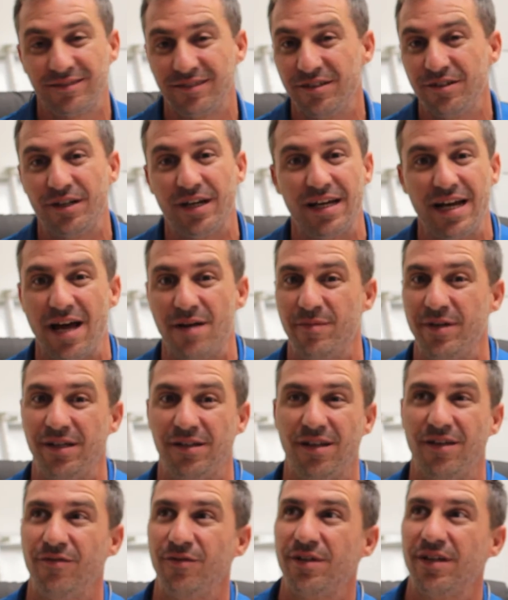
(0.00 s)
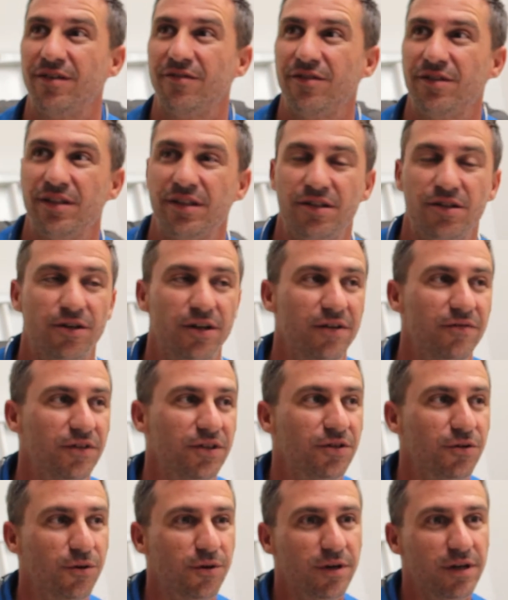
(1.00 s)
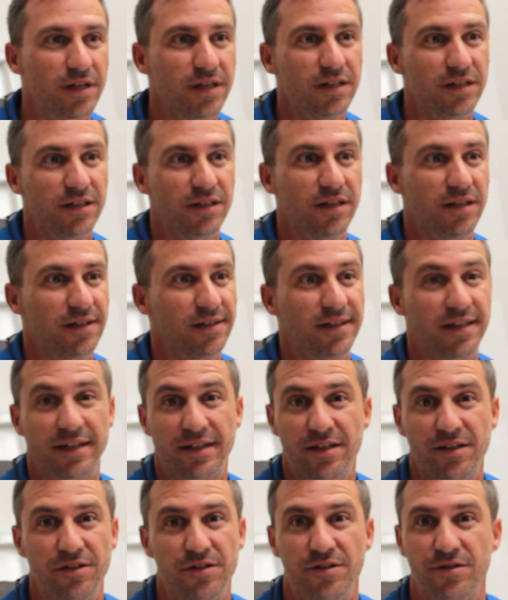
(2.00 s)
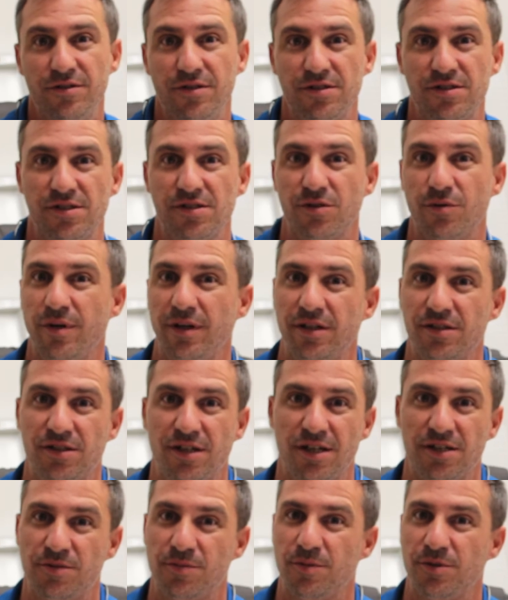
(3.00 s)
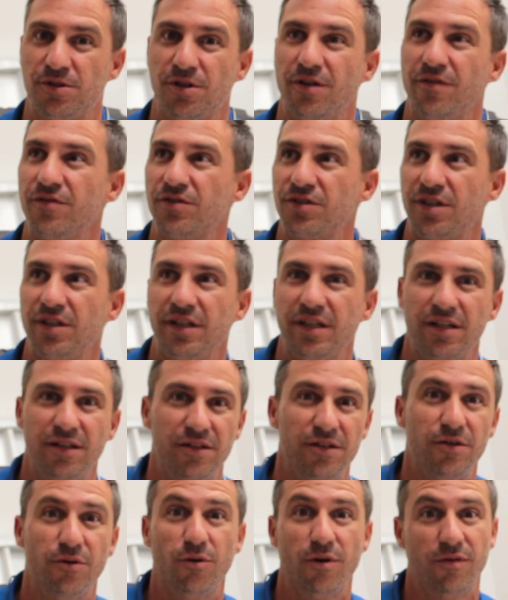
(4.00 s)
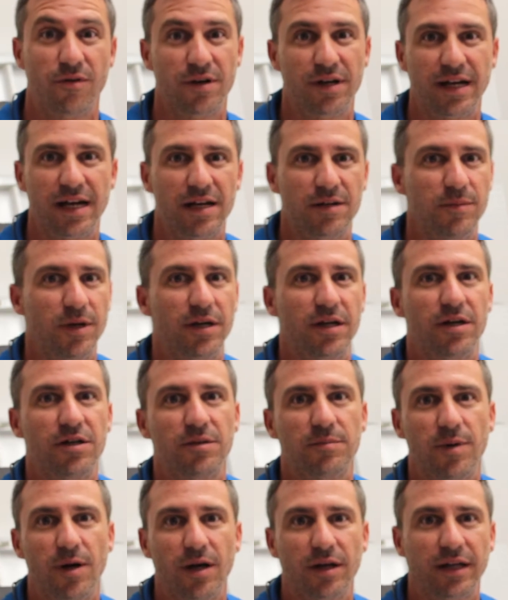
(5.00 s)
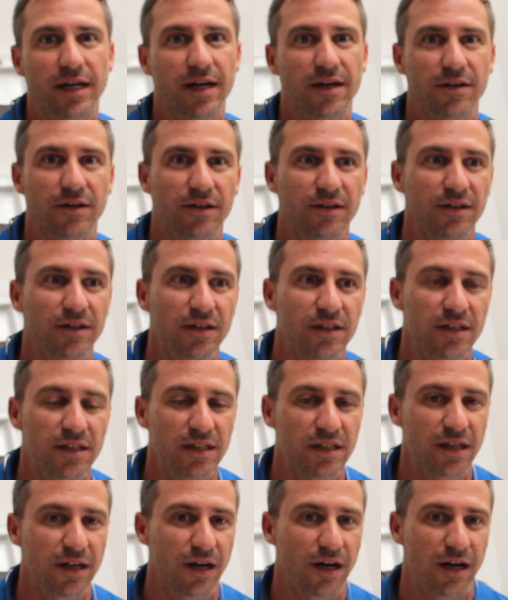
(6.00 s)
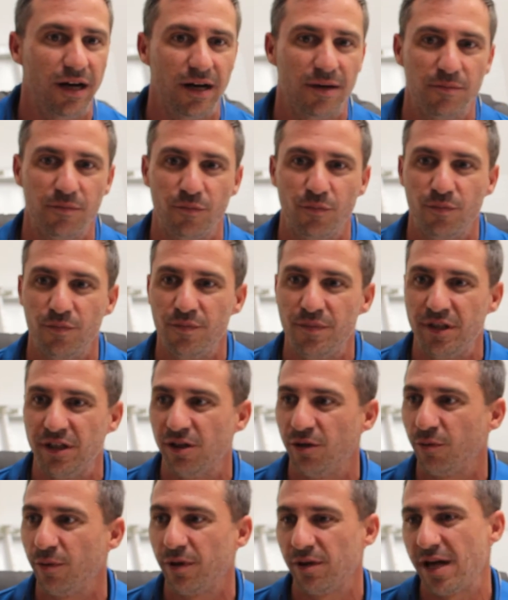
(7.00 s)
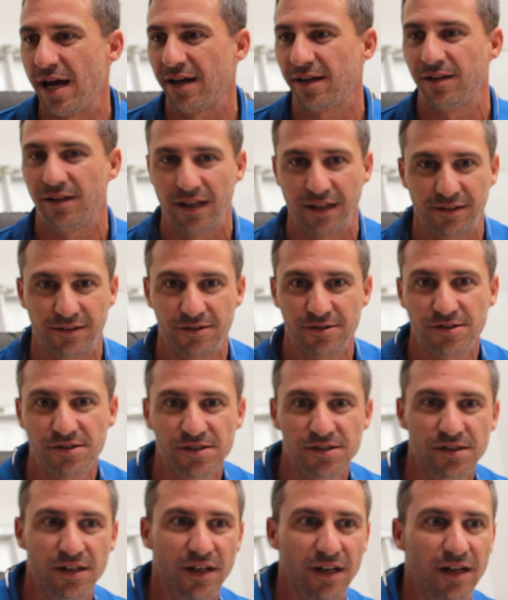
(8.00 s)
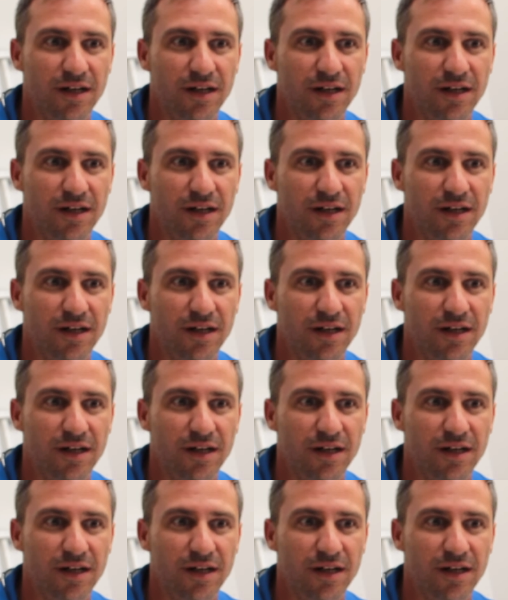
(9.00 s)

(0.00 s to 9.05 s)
You cannot be in love with everything. Your inventory can kill you just as quick as customer service can kill you, or running out of money on your pawn counter. We're not collectors.